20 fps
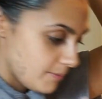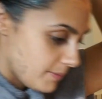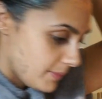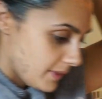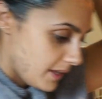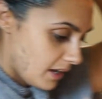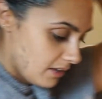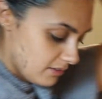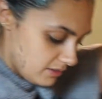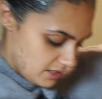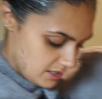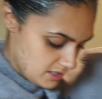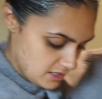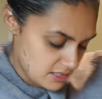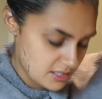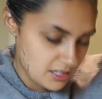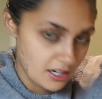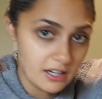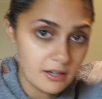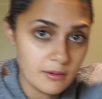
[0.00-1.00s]
Now
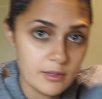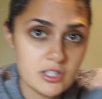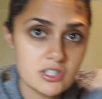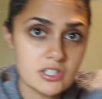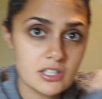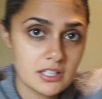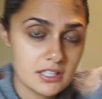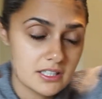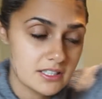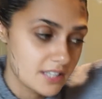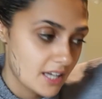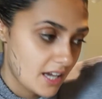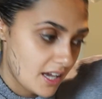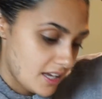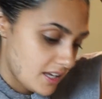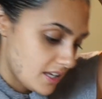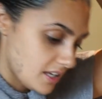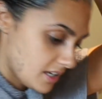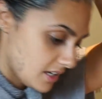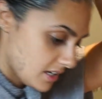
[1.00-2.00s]
that's done, I'm actually going to
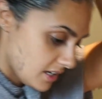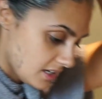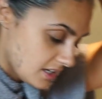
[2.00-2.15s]
take